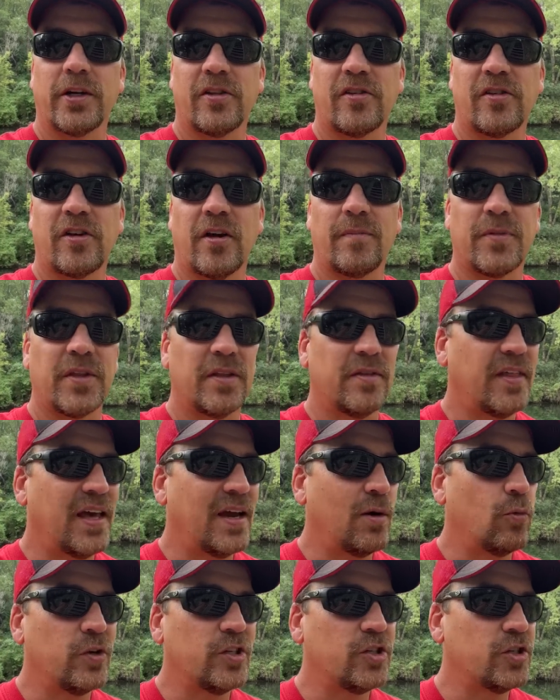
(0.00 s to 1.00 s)
It's something
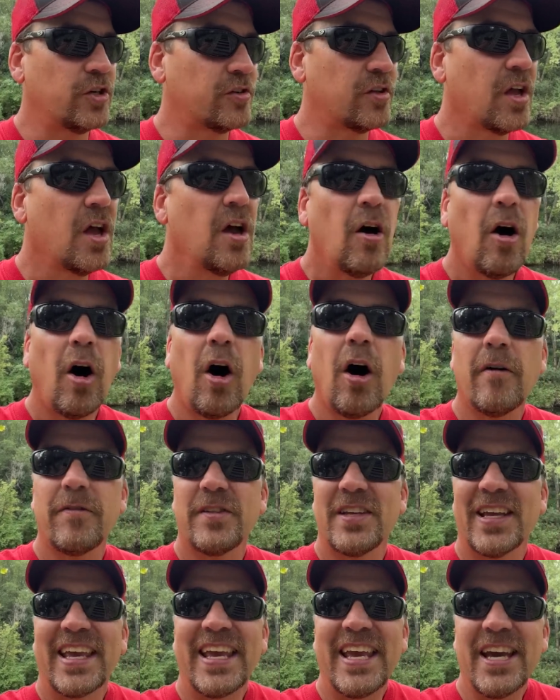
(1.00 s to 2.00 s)
that we just
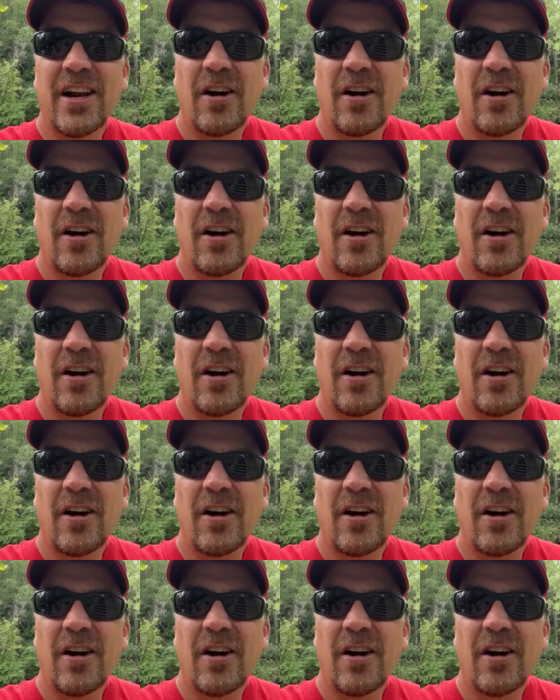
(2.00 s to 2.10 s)
often get